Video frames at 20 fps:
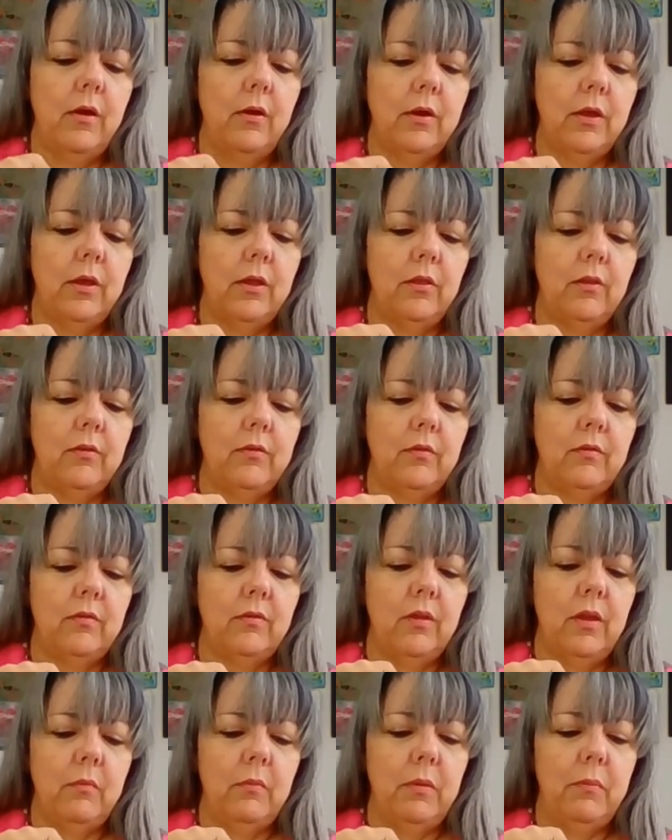okay, this
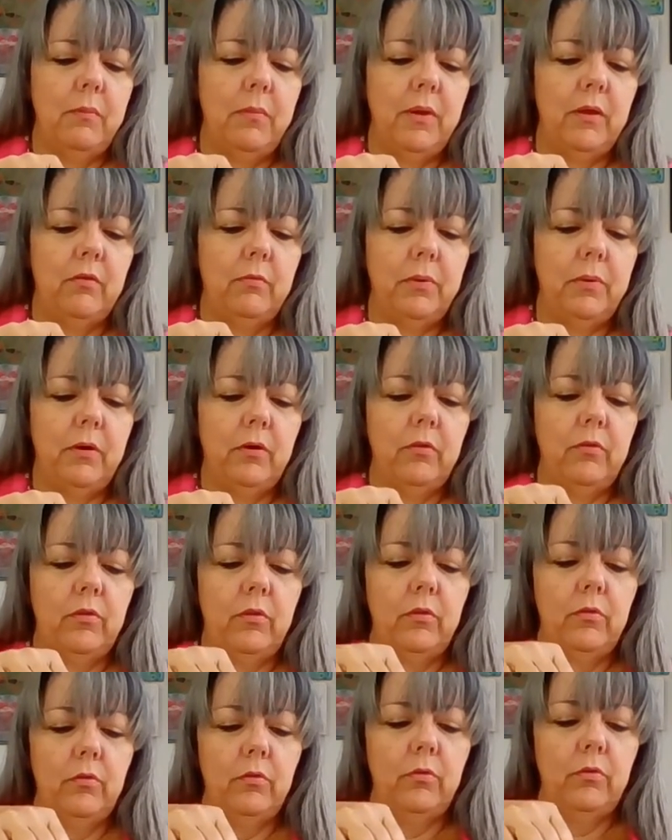is not my best pair of
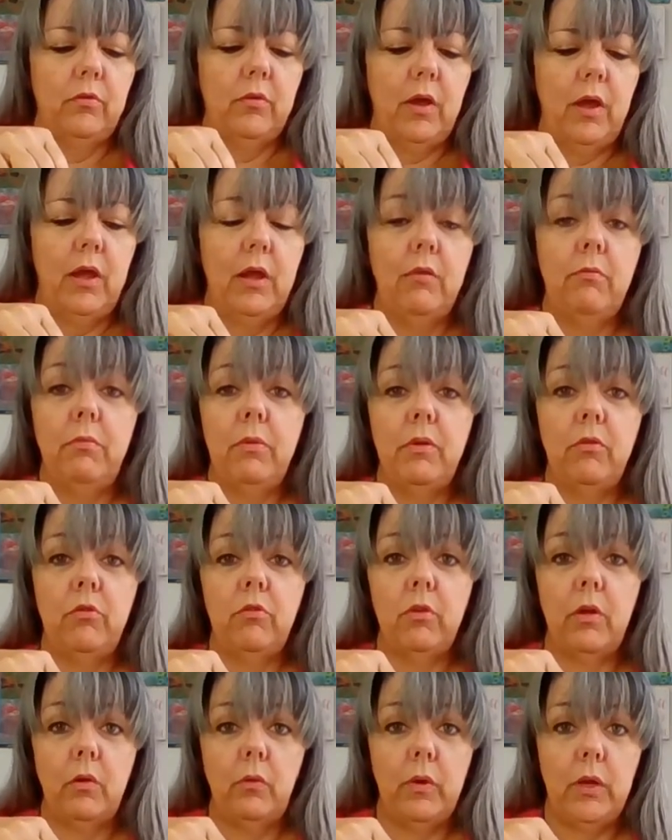scissors. I have been
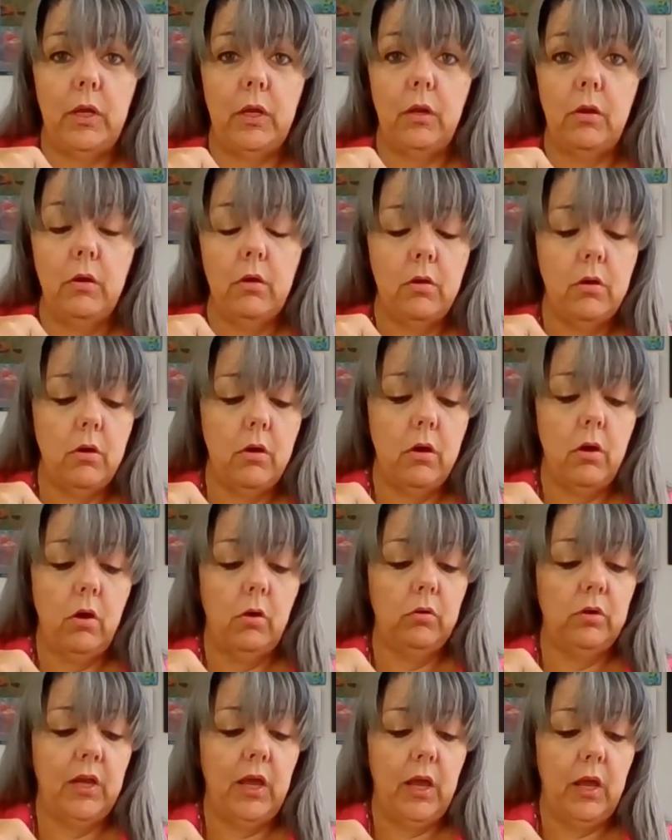sewing
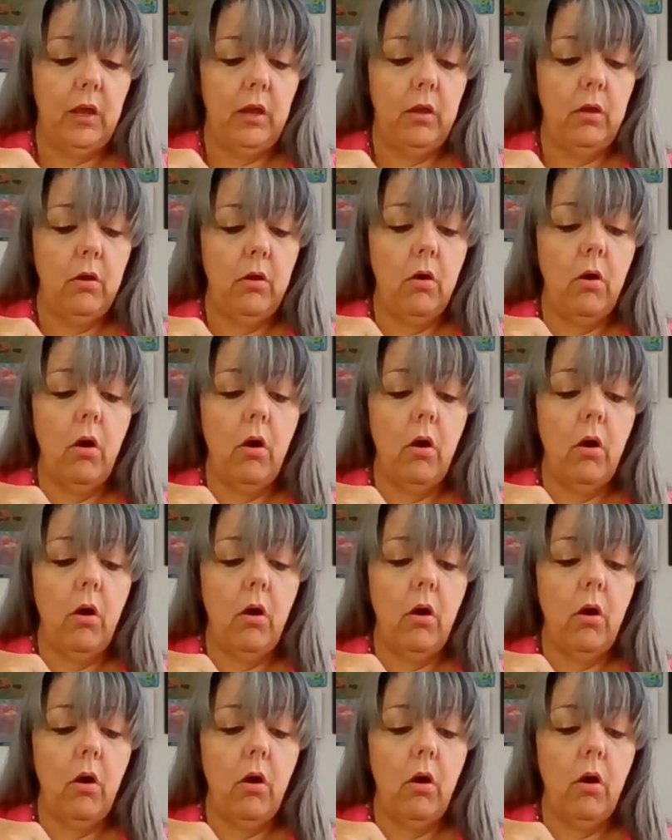all day.